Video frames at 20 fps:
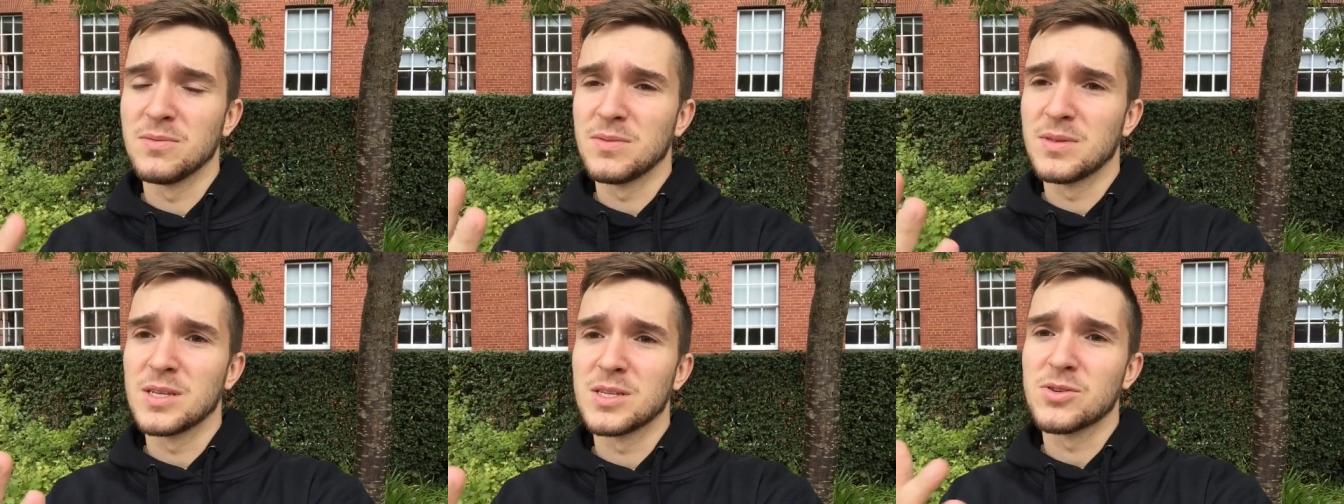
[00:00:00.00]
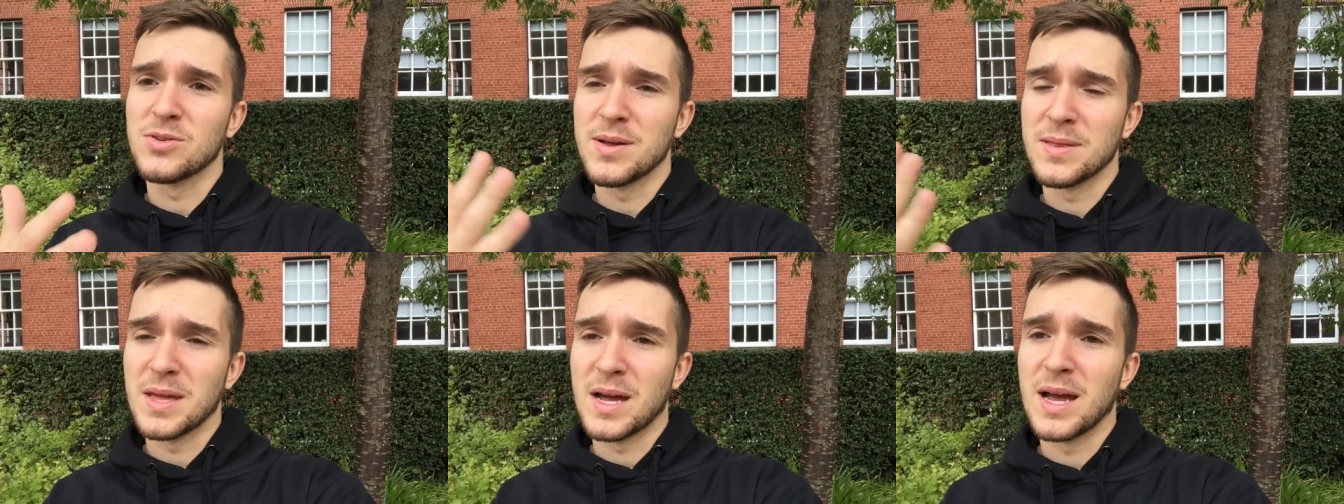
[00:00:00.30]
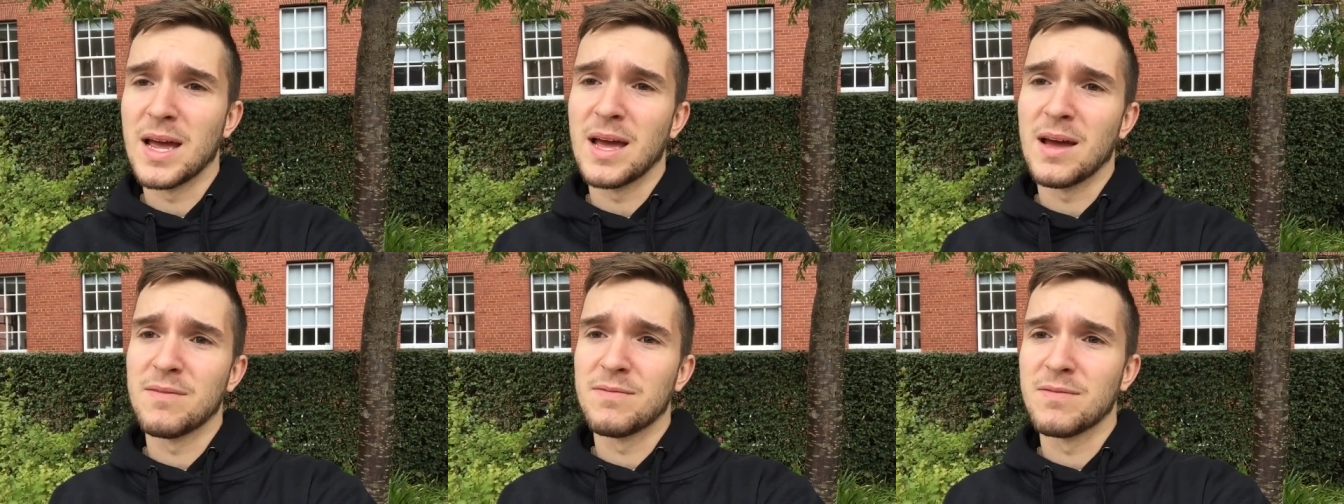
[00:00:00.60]
the strain that
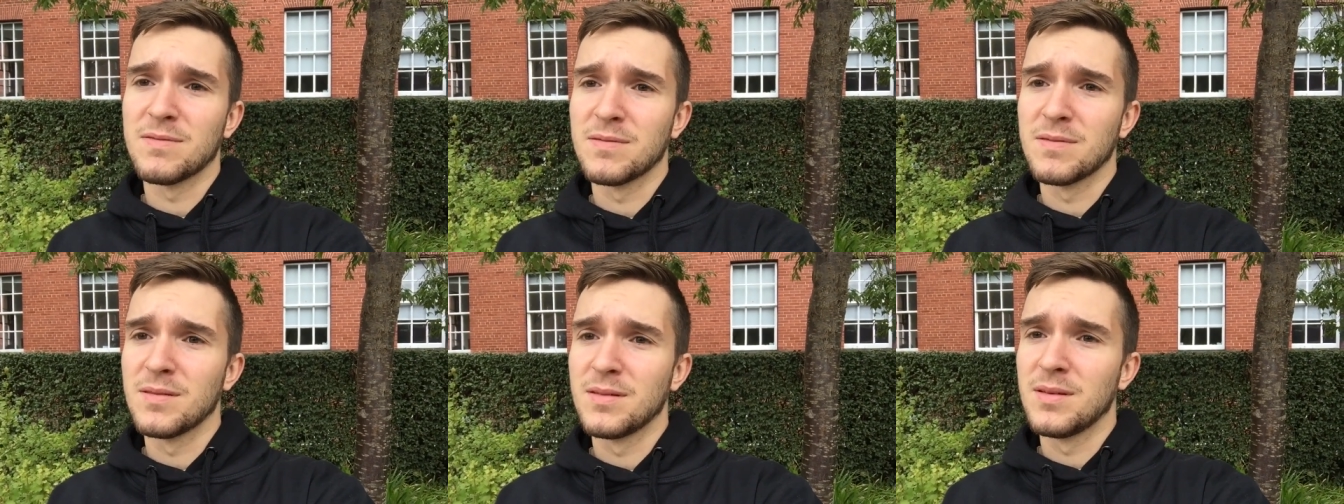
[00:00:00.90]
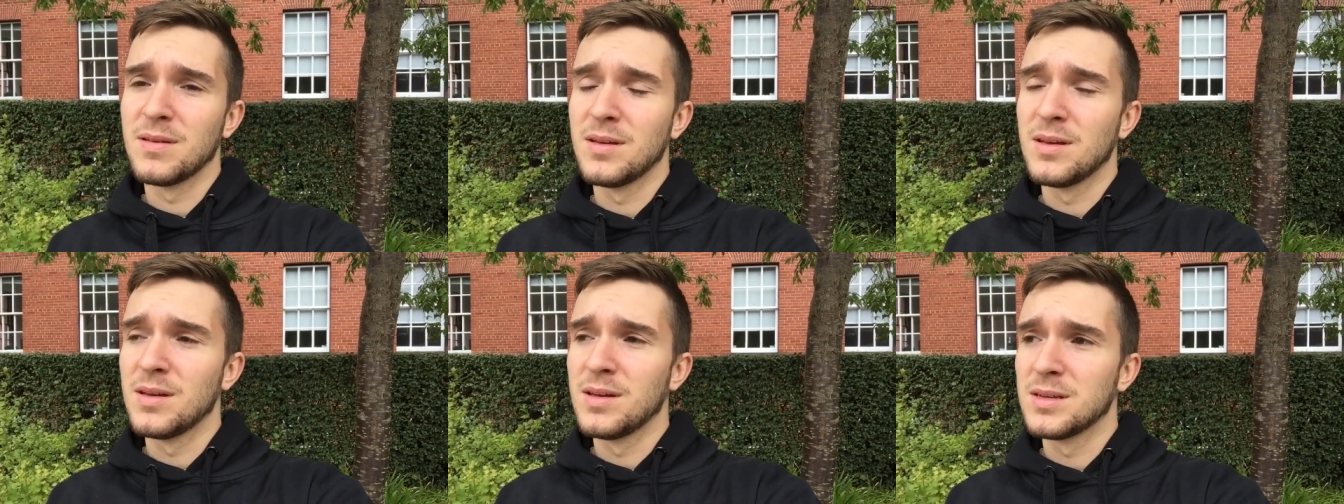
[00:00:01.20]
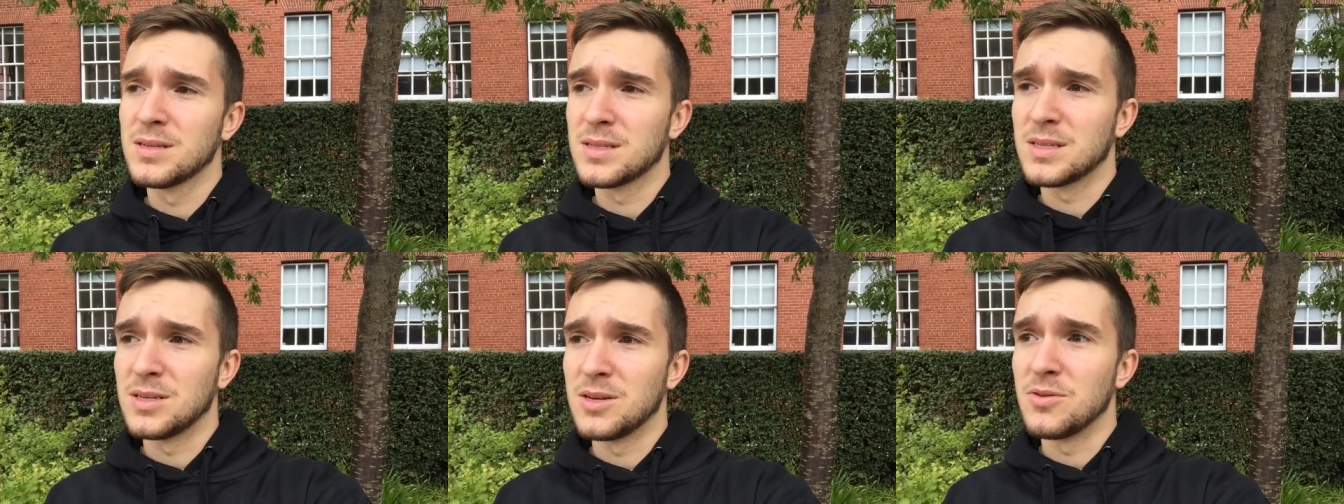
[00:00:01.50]
I have
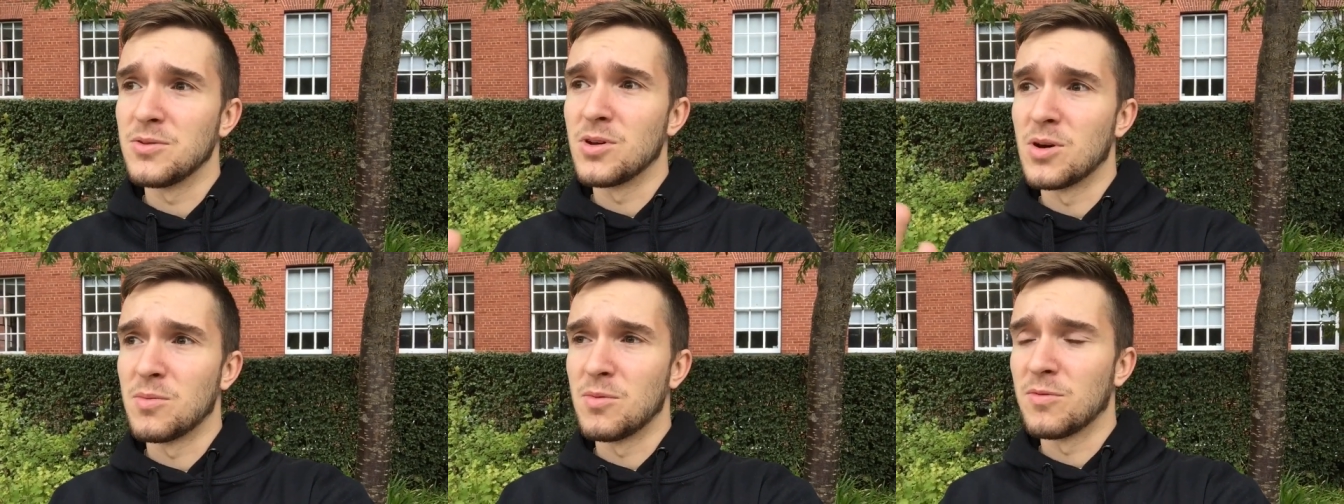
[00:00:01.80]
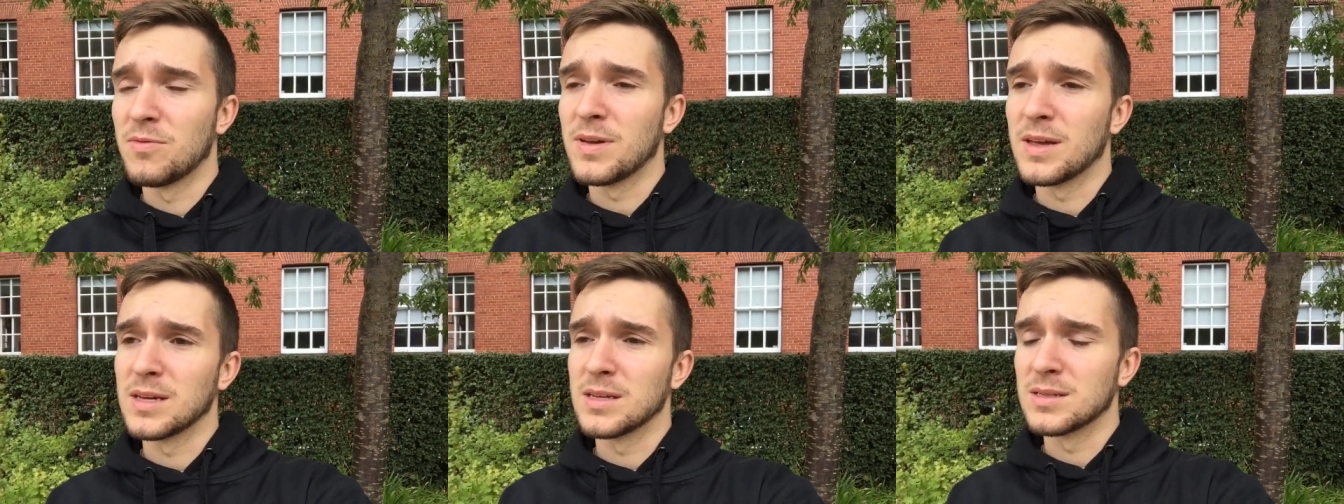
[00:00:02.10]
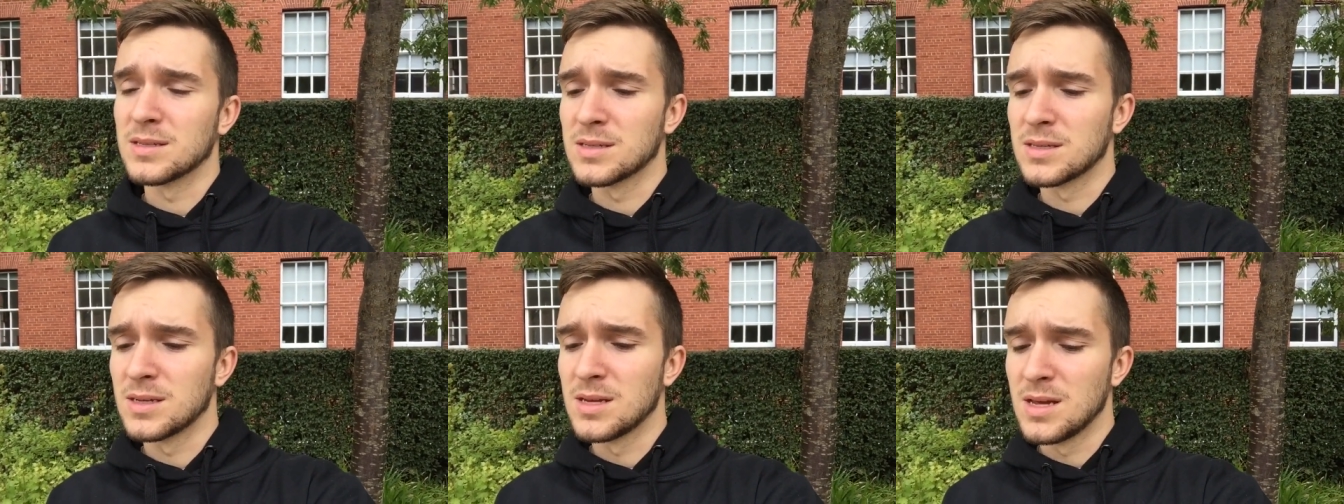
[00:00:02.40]
to do normal
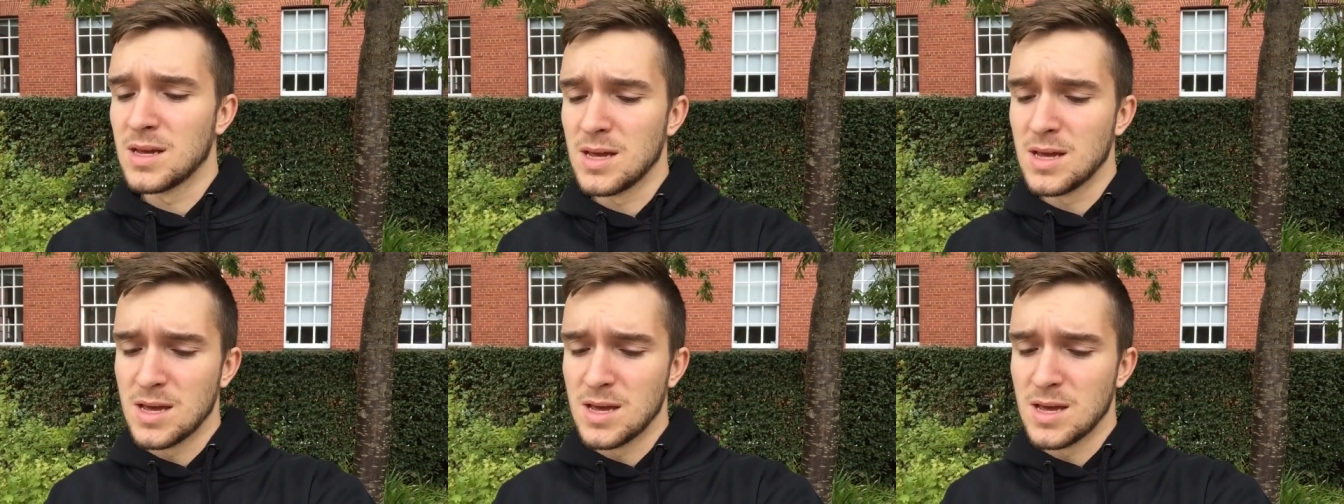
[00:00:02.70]
things,